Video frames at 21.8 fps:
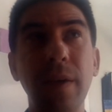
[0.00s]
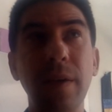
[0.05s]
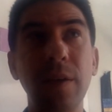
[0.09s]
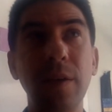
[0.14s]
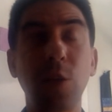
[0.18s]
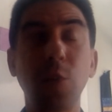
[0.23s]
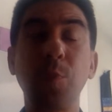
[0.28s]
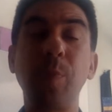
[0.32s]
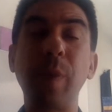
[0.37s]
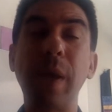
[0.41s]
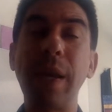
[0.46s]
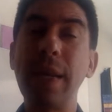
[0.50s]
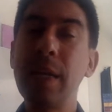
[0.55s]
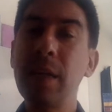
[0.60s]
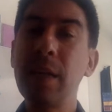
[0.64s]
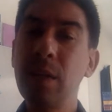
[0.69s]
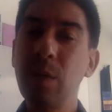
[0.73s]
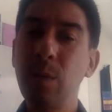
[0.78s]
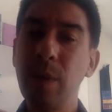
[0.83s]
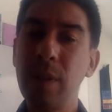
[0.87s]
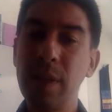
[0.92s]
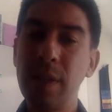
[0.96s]

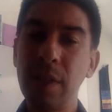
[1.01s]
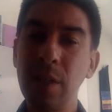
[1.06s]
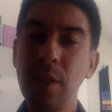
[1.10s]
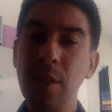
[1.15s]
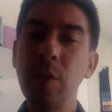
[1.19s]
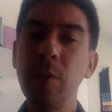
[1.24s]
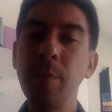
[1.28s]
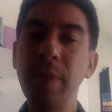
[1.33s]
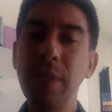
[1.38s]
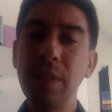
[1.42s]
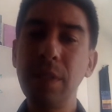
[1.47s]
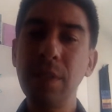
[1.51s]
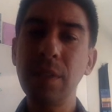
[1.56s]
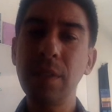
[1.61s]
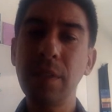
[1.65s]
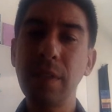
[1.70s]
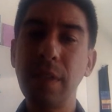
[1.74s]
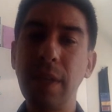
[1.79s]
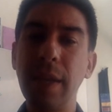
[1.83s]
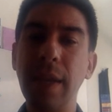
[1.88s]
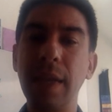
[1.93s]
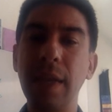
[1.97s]
spreading within
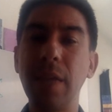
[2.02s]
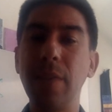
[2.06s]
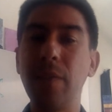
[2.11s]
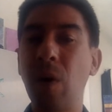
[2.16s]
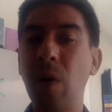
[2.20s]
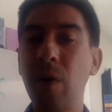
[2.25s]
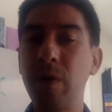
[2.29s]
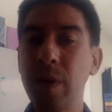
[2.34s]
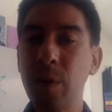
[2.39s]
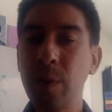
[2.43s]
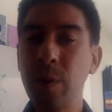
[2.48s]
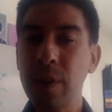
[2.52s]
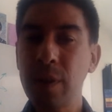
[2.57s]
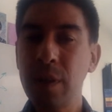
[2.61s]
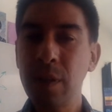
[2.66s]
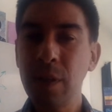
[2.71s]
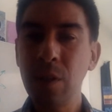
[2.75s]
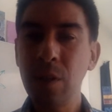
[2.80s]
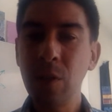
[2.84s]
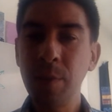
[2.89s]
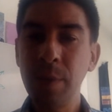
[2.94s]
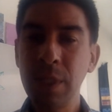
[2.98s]
humans and evolving within
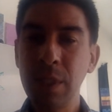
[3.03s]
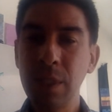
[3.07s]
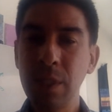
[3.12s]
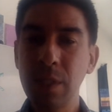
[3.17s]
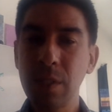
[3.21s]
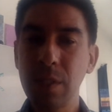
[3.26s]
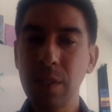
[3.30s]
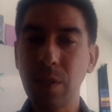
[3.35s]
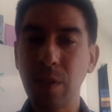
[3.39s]
humans.